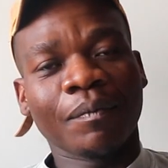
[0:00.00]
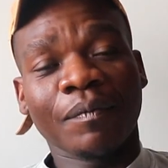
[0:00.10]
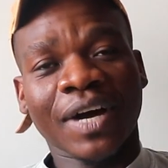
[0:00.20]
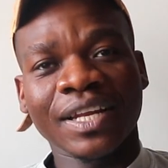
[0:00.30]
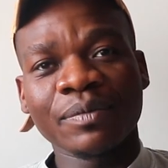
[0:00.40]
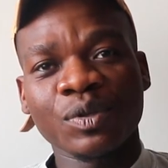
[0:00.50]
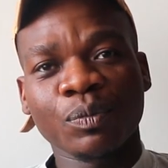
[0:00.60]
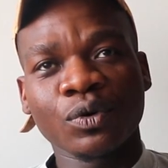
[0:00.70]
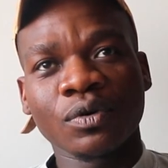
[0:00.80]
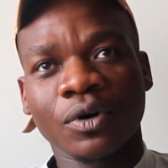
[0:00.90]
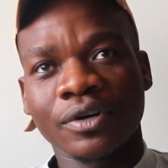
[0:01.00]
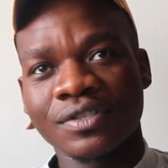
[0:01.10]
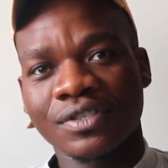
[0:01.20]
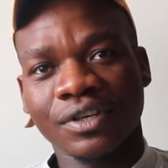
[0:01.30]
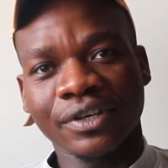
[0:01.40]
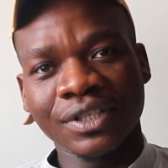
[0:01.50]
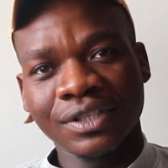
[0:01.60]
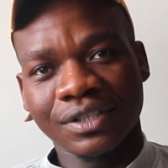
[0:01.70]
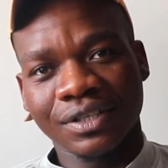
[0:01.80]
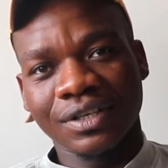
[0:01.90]
My name's Warren Sithari.
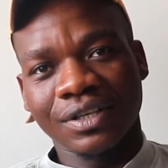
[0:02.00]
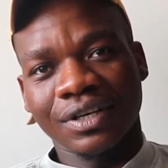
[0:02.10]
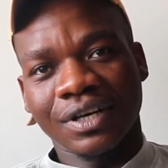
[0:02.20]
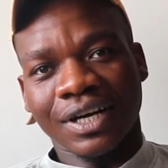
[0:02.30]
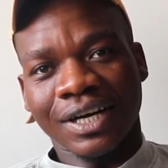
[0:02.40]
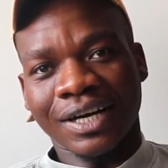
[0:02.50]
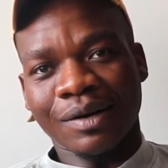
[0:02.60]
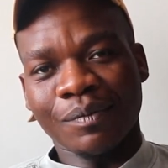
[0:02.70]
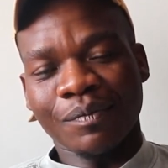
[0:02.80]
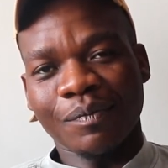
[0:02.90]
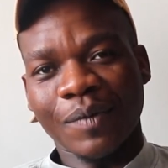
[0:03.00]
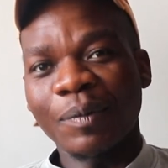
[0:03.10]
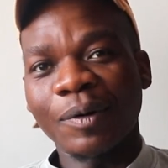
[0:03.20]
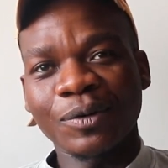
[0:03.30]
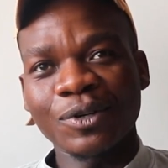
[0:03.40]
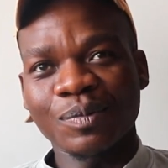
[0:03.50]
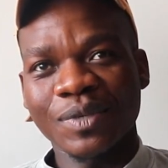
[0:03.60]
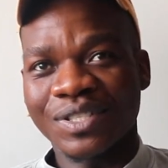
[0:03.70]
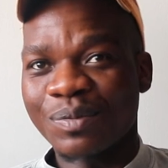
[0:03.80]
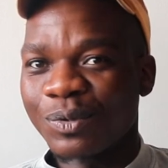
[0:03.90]
My mom knows me
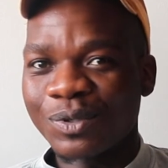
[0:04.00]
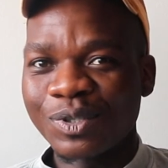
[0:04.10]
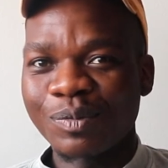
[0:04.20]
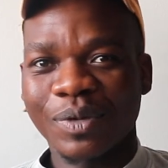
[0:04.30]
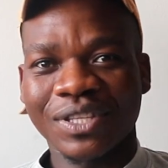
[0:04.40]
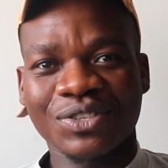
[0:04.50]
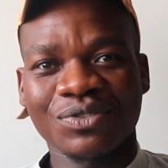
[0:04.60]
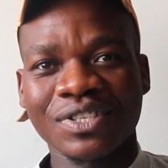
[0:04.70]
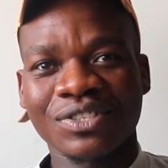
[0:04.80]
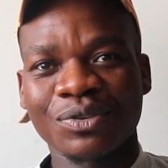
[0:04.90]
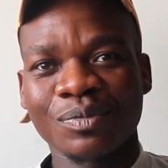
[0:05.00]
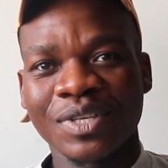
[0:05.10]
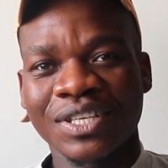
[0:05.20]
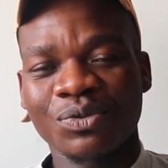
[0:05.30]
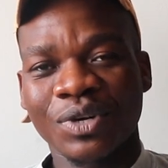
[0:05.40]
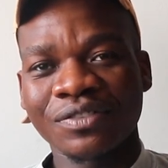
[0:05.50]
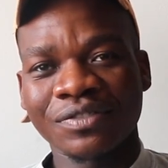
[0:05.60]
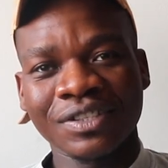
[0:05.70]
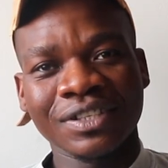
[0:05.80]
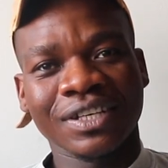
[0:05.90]
as Depoor, but the streets know me as
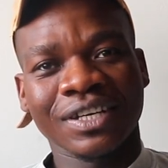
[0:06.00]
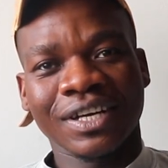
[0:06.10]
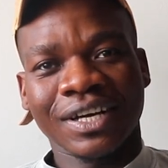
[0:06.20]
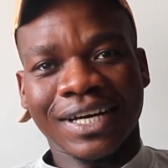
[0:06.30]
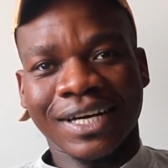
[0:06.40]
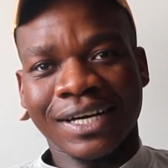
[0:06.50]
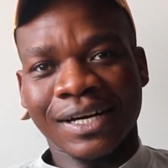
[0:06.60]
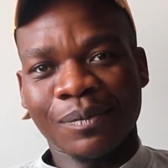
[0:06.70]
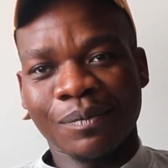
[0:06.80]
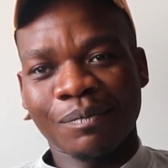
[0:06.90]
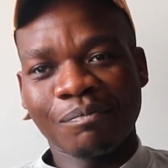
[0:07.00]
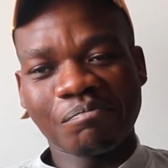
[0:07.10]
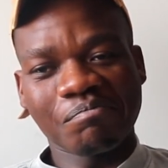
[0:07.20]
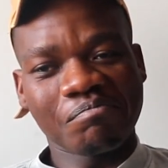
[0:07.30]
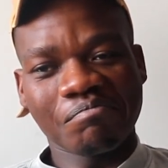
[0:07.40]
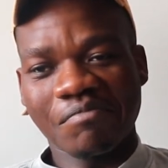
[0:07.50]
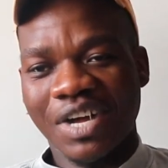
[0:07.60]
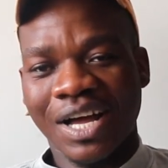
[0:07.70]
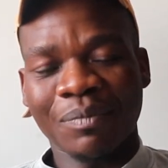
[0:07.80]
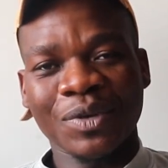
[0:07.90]
Ralphie.
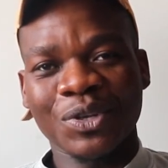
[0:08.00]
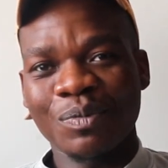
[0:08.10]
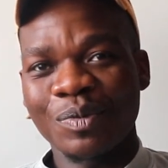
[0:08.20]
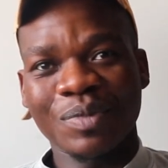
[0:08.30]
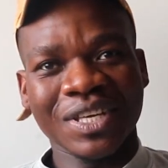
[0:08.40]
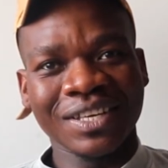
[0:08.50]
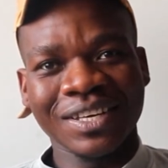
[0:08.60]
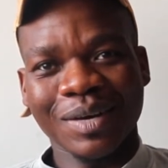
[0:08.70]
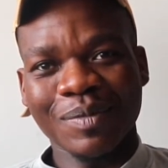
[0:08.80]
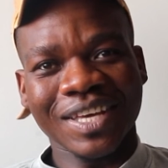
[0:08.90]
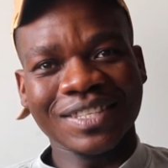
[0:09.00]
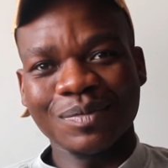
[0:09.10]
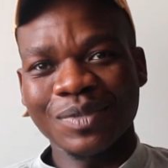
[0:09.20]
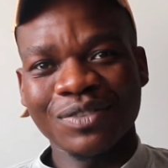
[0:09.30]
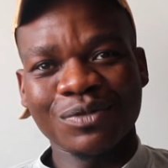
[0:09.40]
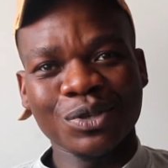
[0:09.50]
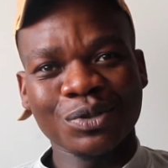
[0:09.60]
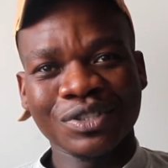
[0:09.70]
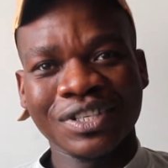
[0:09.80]
I'm a human being, I'm a handsome individual.